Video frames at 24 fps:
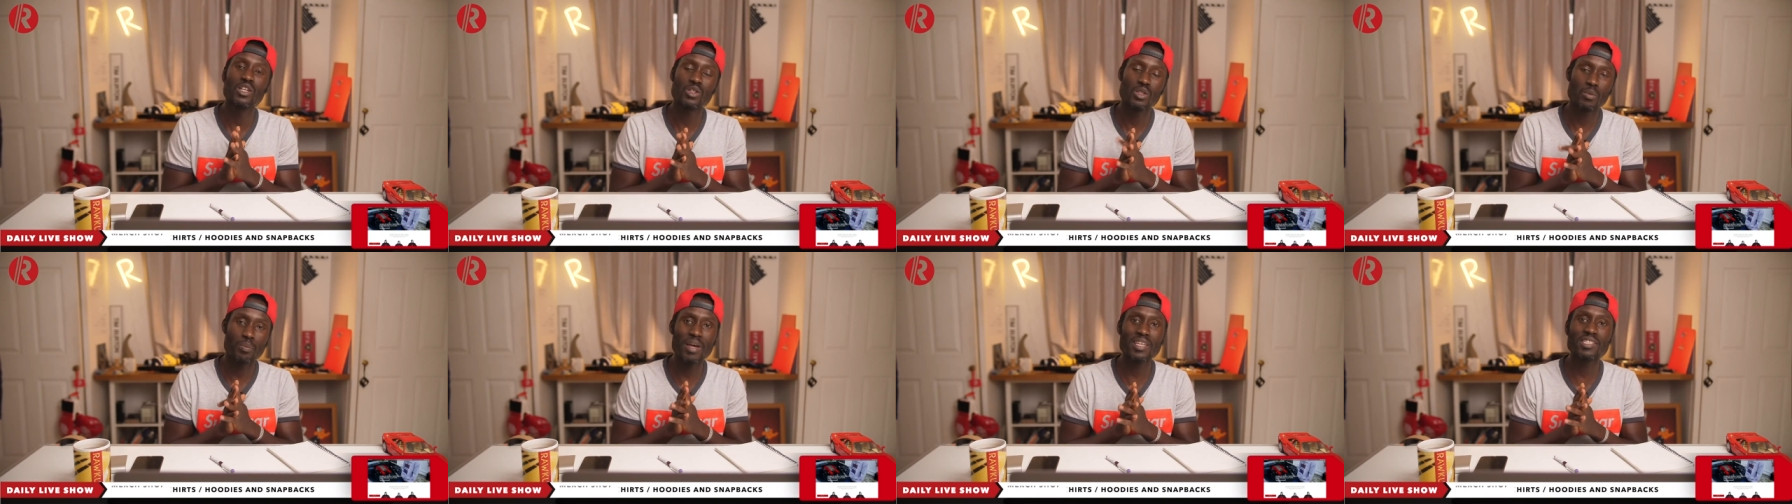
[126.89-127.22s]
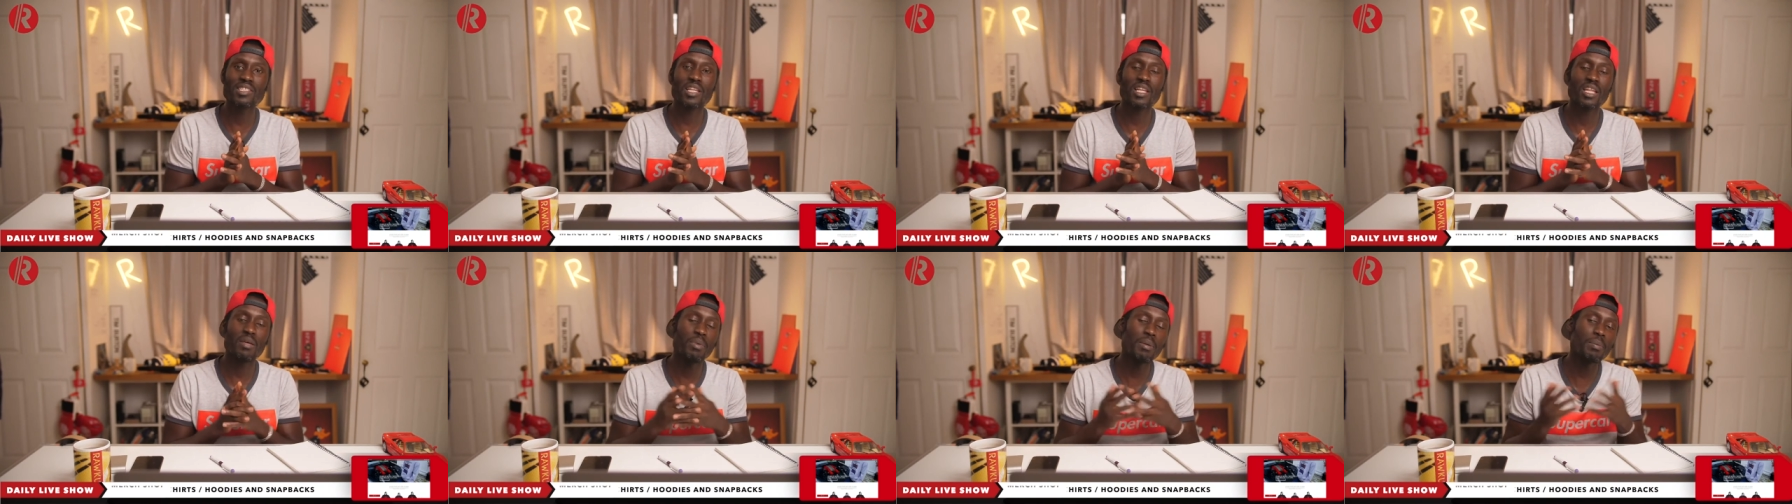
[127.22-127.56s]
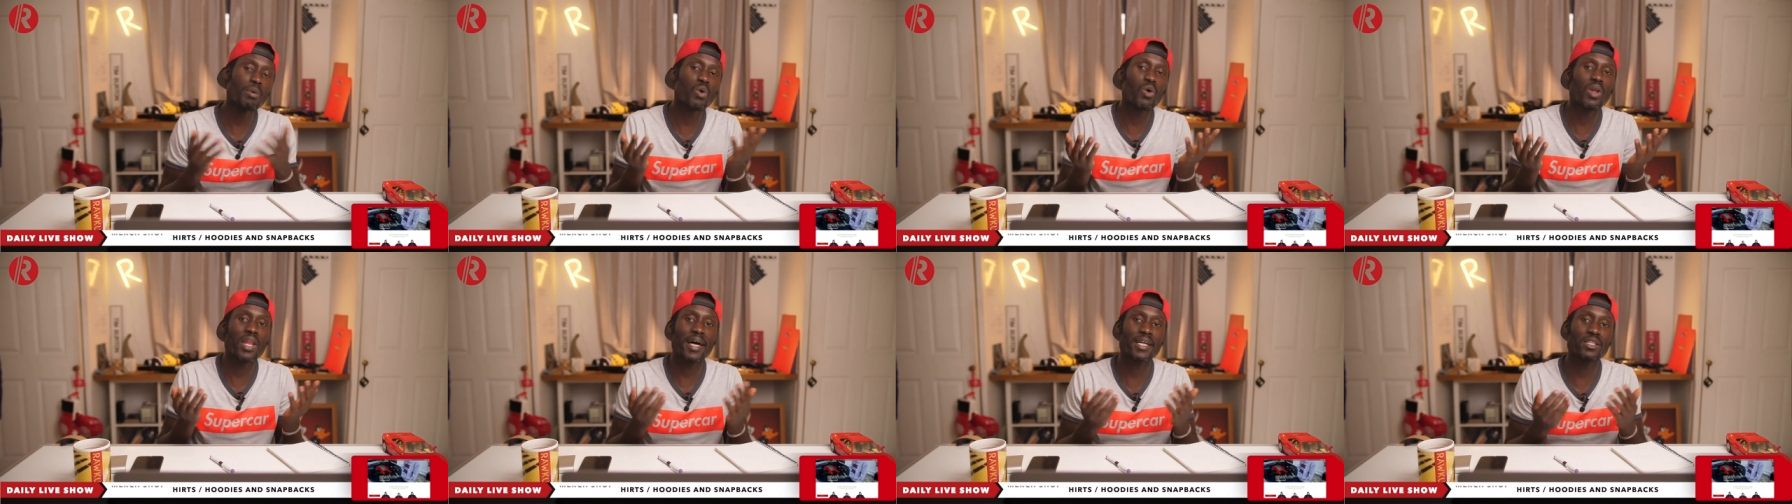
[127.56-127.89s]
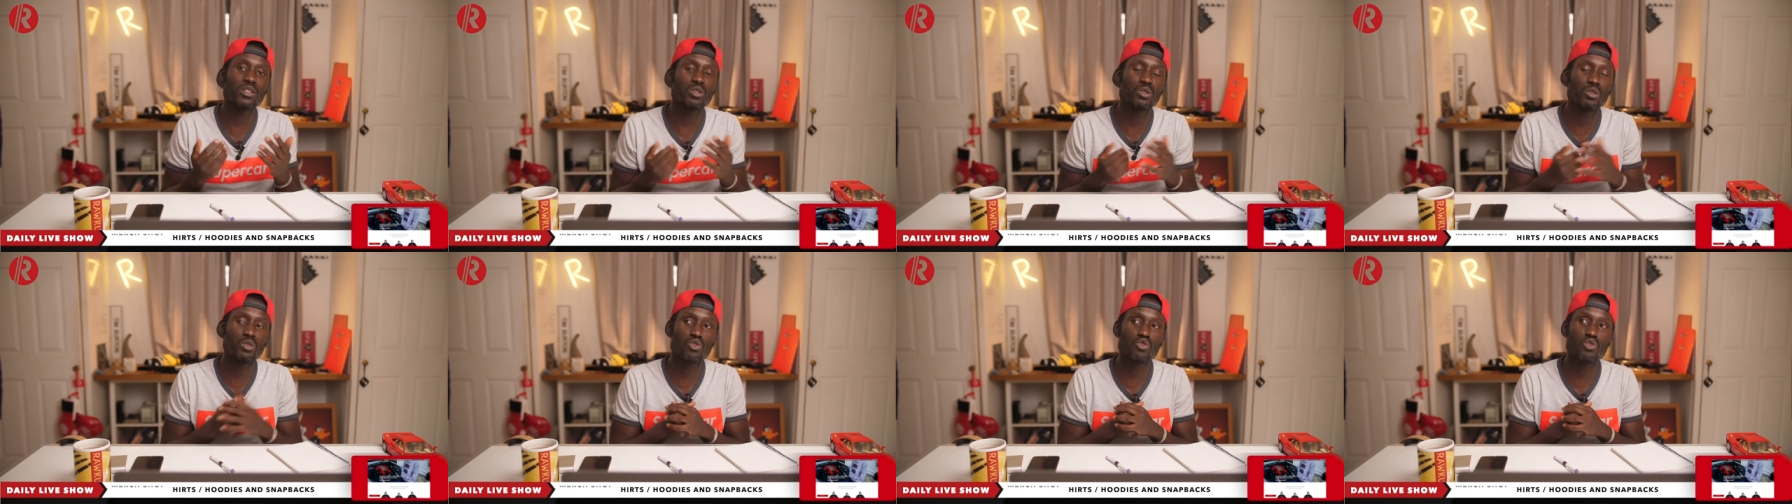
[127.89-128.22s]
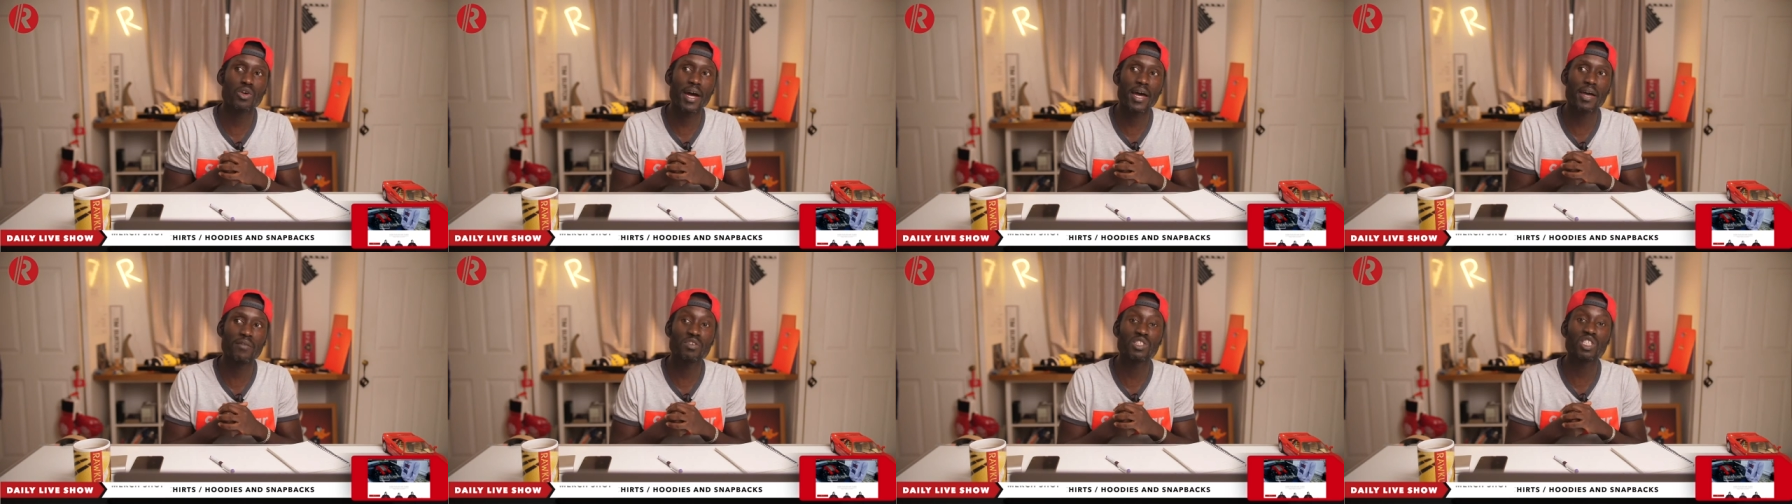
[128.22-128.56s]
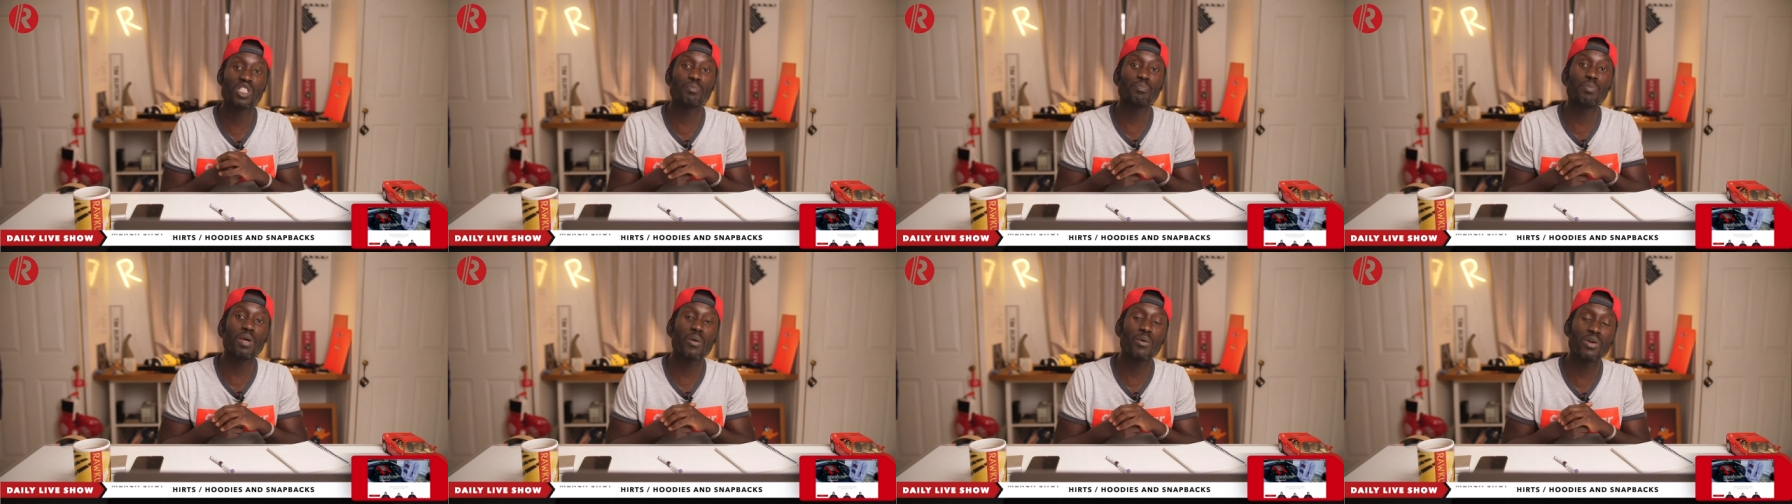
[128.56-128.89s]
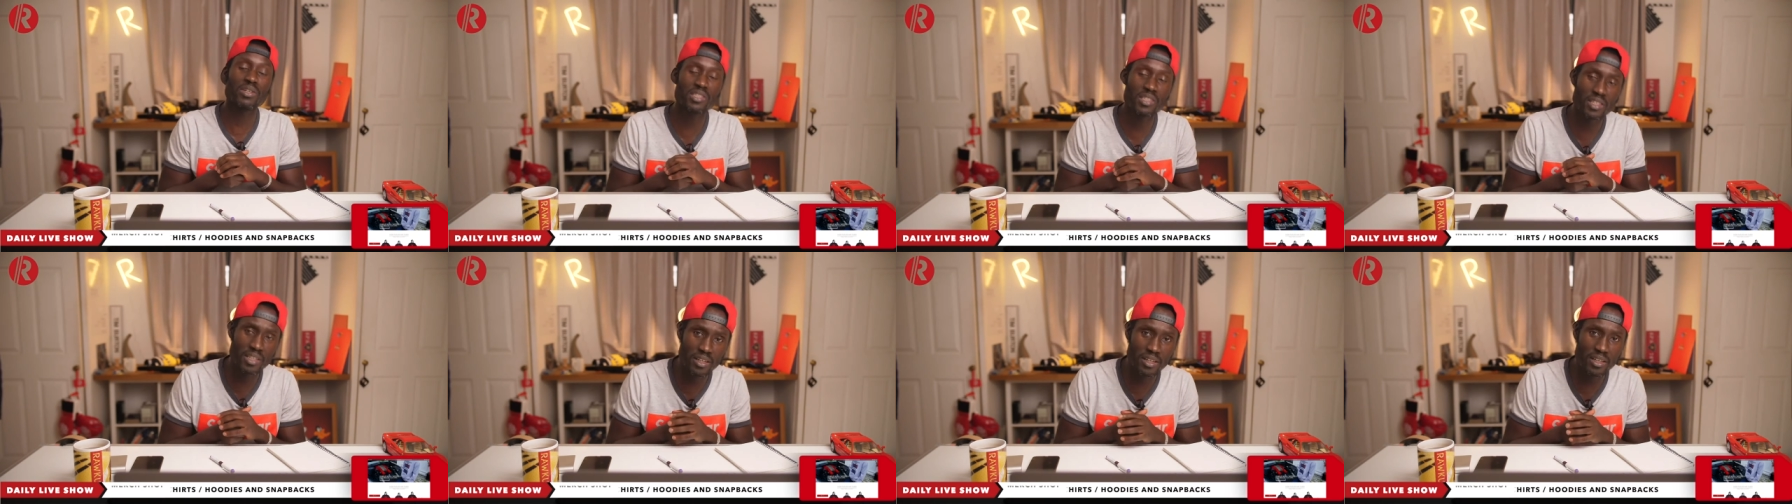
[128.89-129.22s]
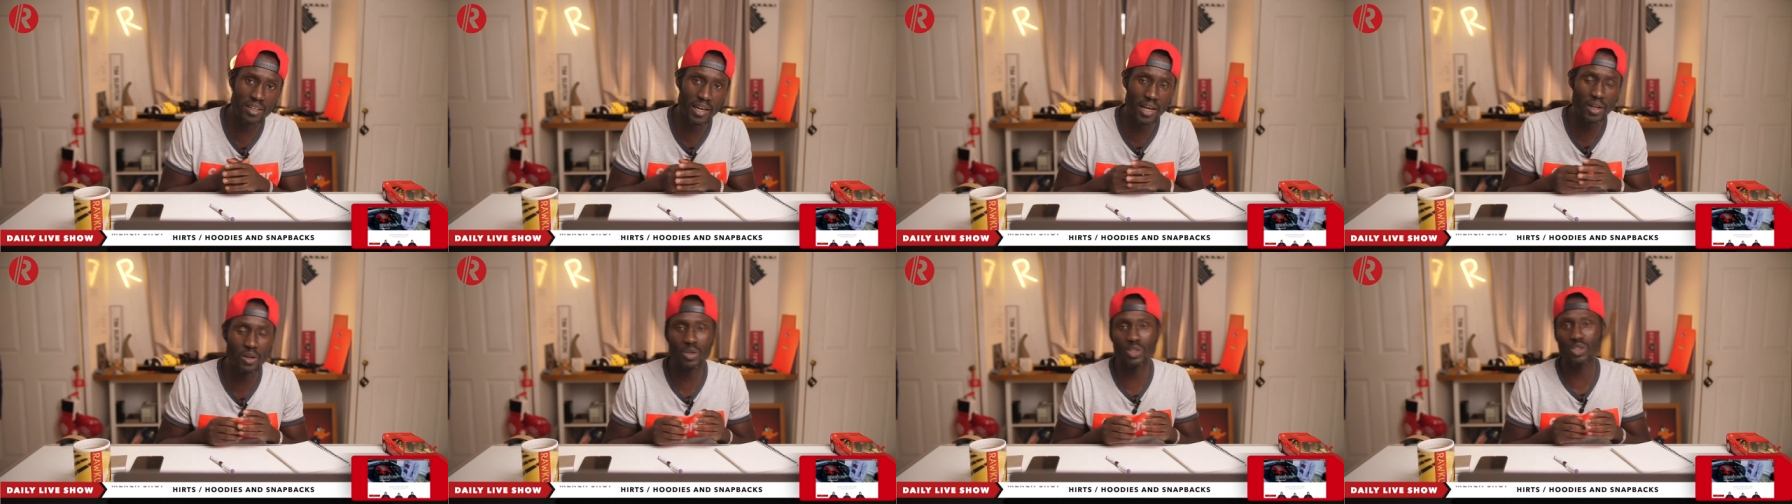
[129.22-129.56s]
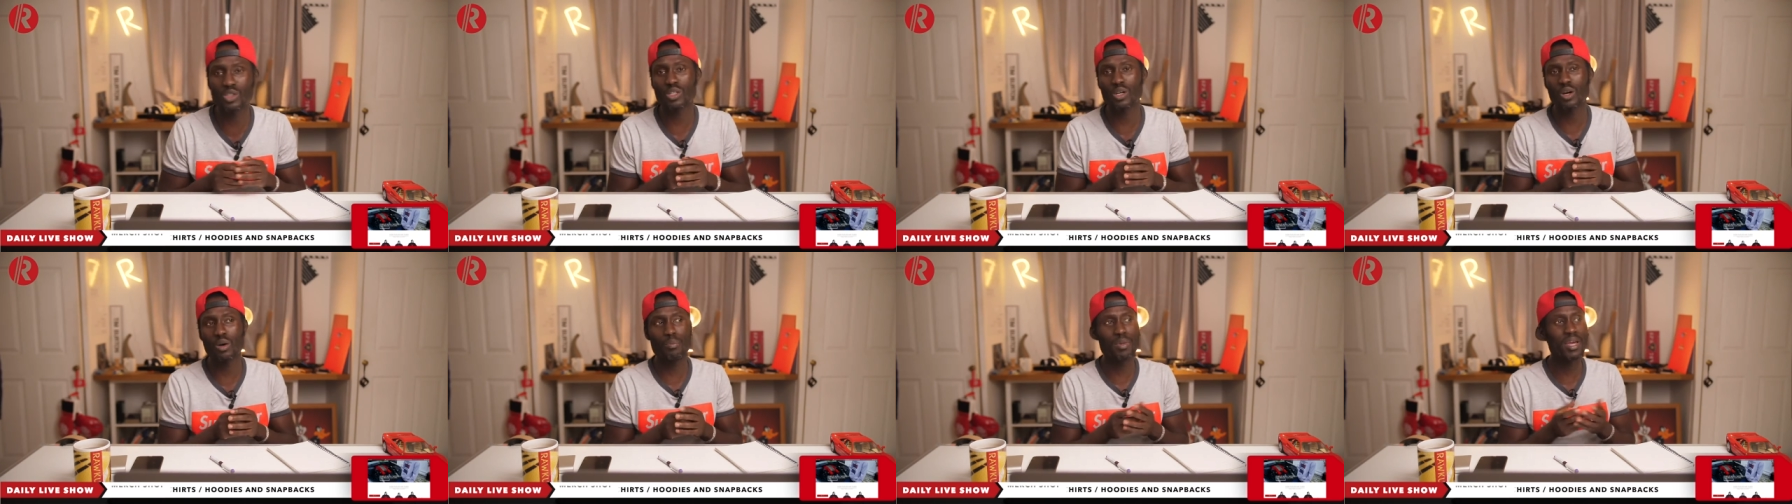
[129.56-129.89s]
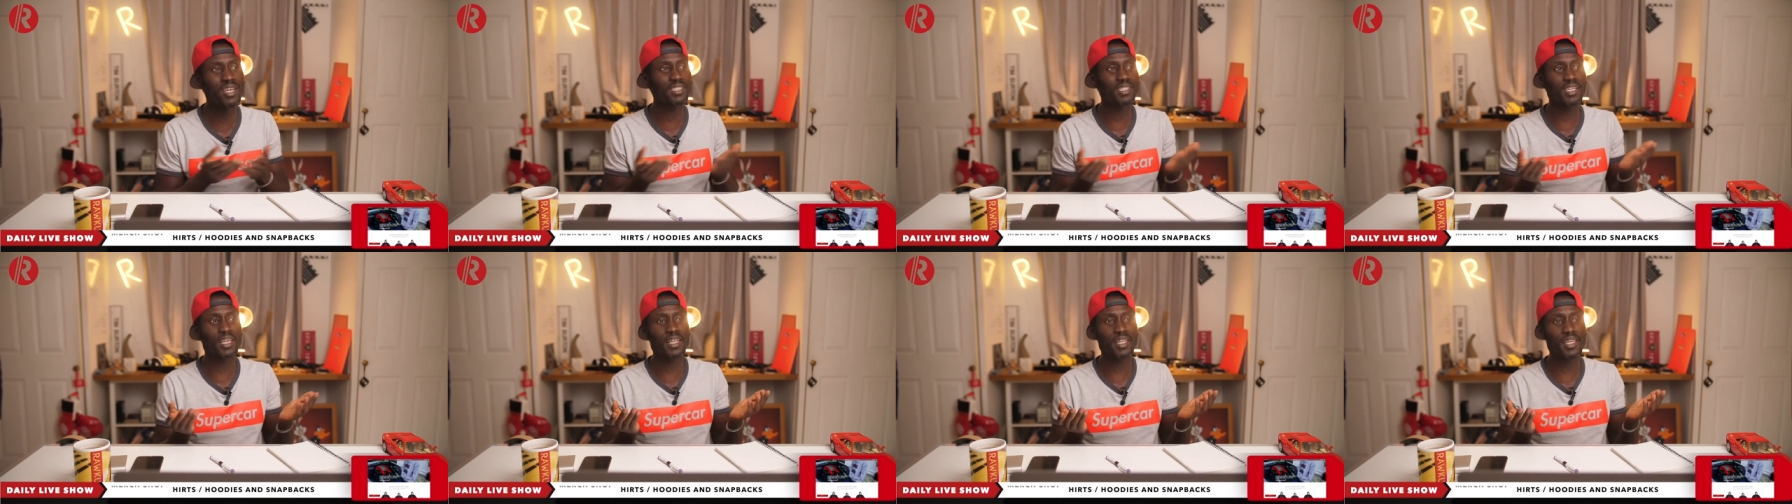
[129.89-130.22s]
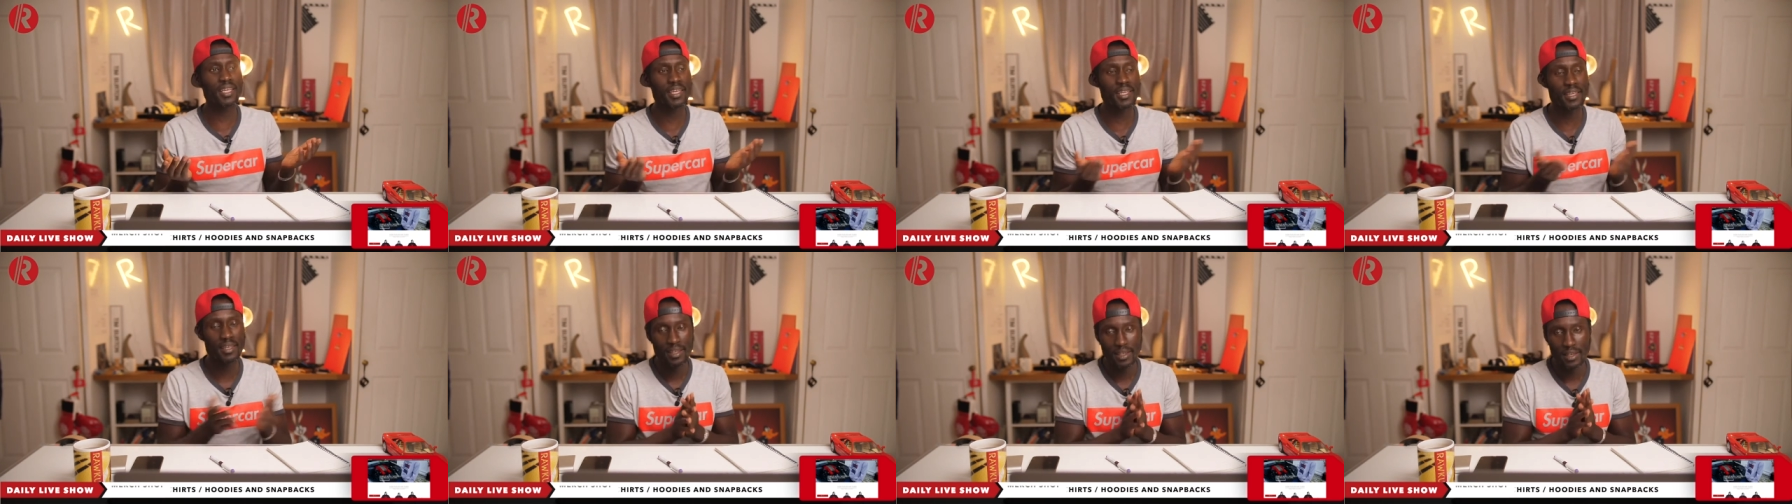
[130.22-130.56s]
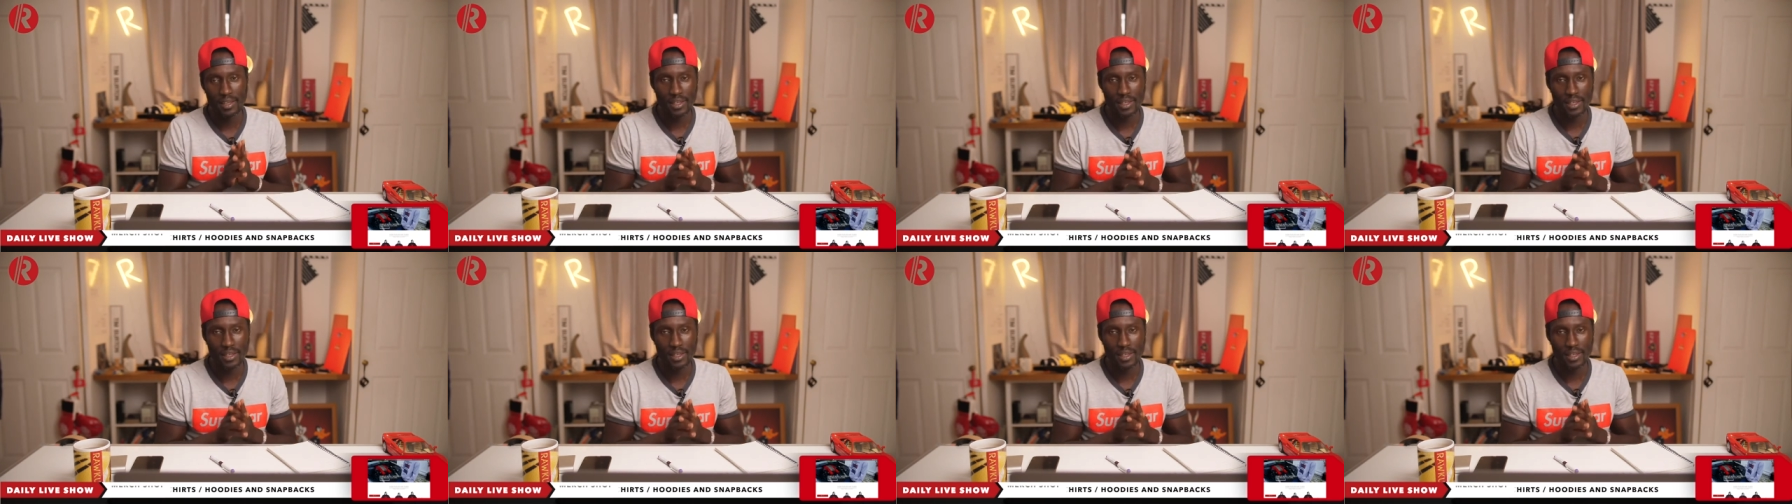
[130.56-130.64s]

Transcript: So basically people who like to drive spiritedly and also basically